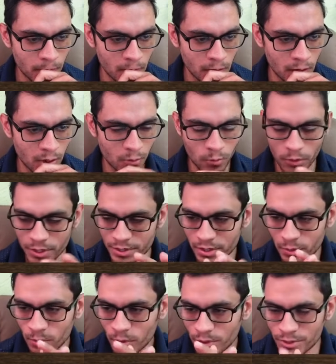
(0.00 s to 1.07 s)
What is the
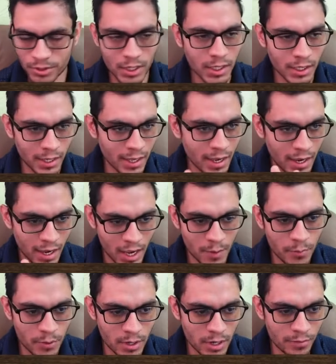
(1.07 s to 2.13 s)
worst thing that can
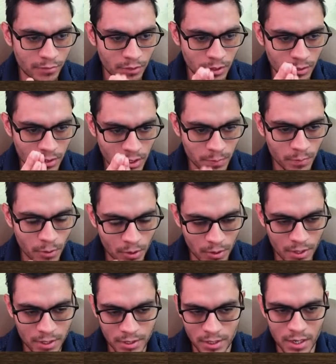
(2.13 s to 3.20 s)
happen after this pawn
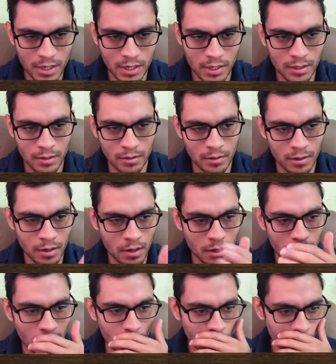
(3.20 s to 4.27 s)
is hanging?
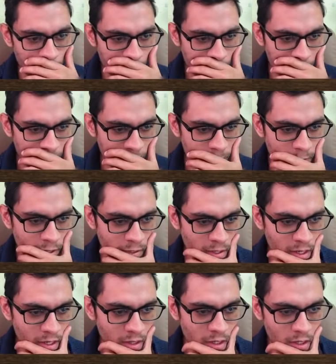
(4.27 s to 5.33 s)
Right? He might
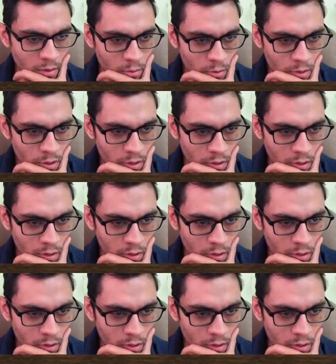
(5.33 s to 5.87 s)
take the rook.